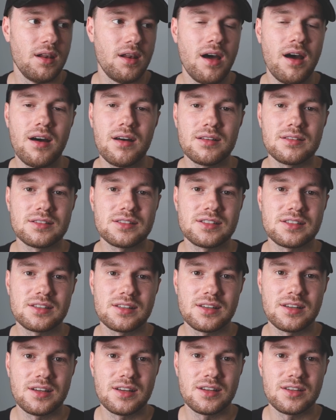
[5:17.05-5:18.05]
Lance
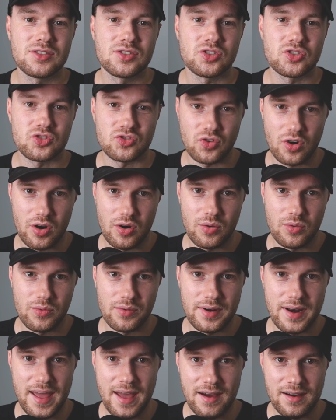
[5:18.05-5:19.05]
Stroll.
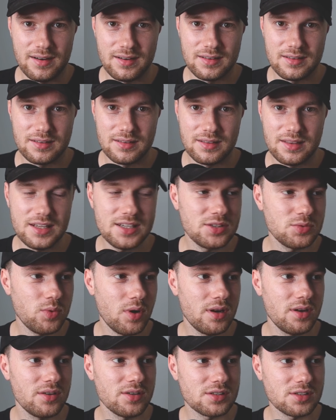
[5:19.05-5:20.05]
Now, this
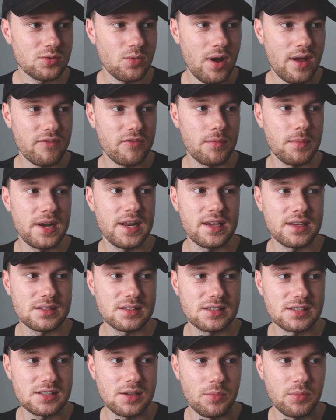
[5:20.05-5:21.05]
one looks quite familiar
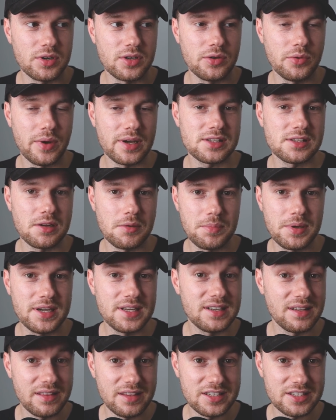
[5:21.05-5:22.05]
to someone who hasn't
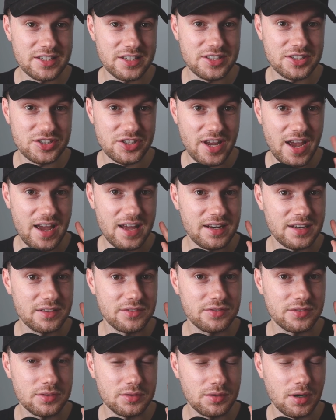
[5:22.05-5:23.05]
appeared in this list yet, and
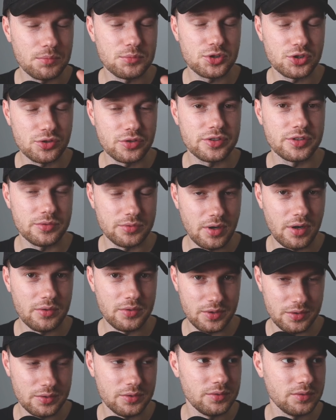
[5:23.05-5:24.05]
I'm sure you know
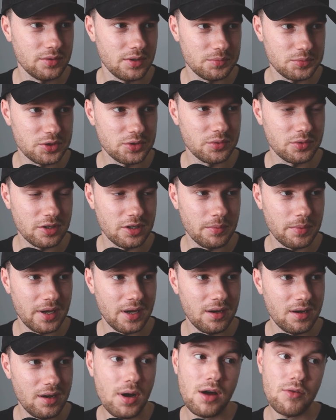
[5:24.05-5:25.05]
who I'm talking
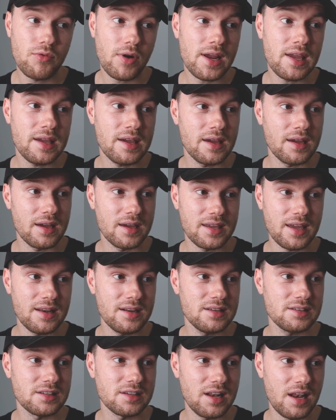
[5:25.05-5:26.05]
about. But I rate it. Again,
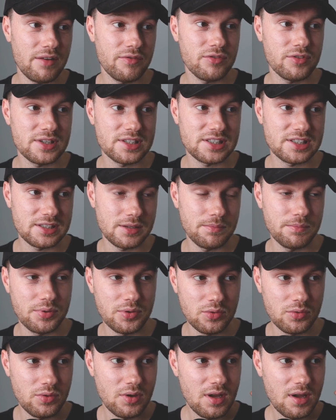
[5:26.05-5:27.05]
it's clever. It's
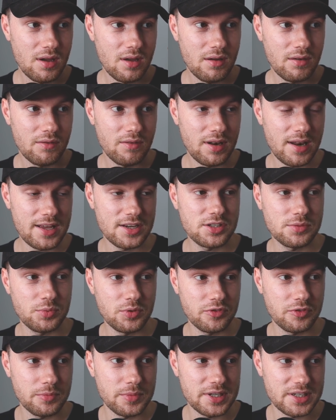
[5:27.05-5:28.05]
simple,
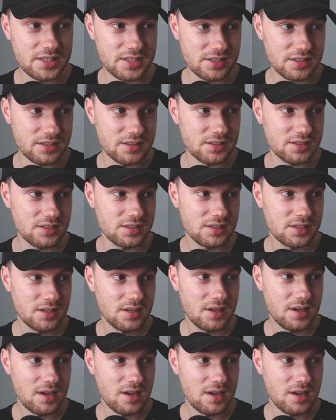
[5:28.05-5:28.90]
legible from a distance.